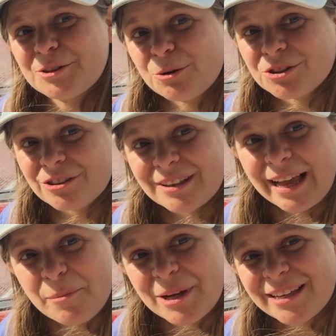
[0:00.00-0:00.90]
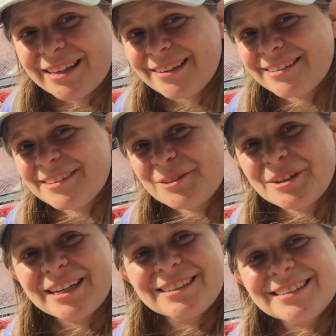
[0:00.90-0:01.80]
social climate here in the
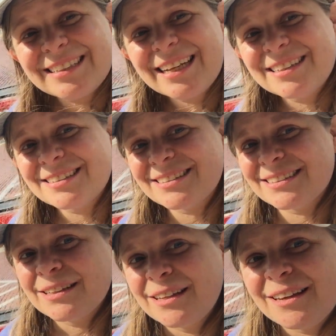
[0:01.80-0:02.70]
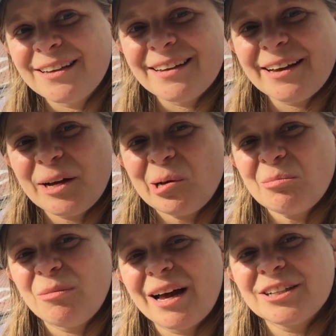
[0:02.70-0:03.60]
United States.
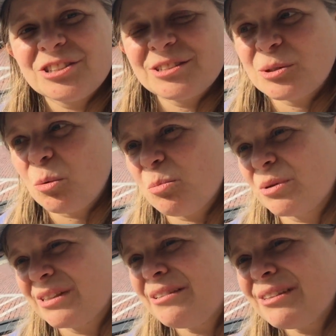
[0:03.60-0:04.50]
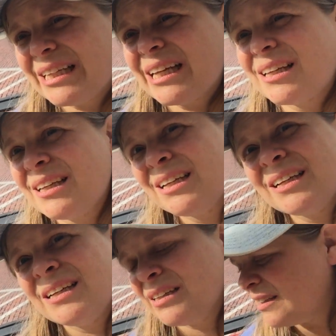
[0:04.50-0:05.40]
I just don't believe in it,
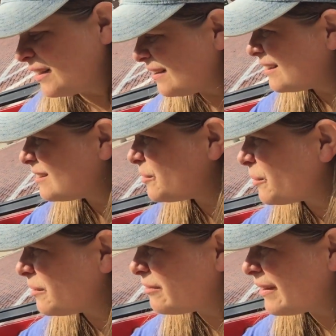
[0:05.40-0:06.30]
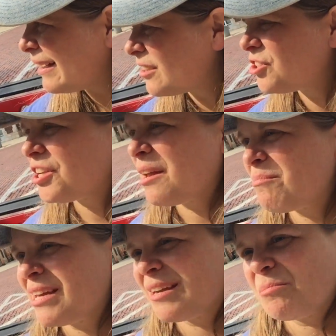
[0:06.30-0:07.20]
in this sort of like
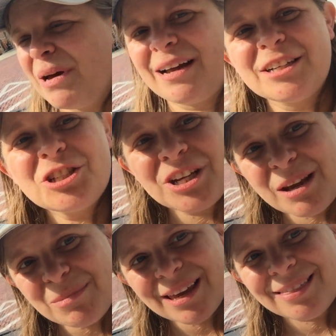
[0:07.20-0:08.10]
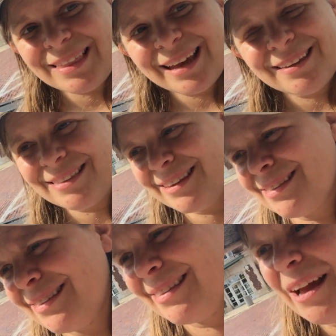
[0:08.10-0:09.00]
body shaming thing that
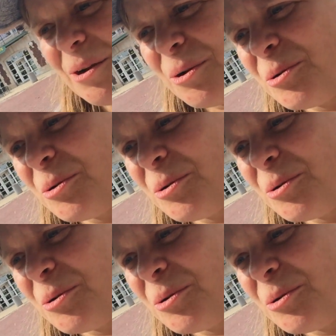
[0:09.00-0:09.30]
our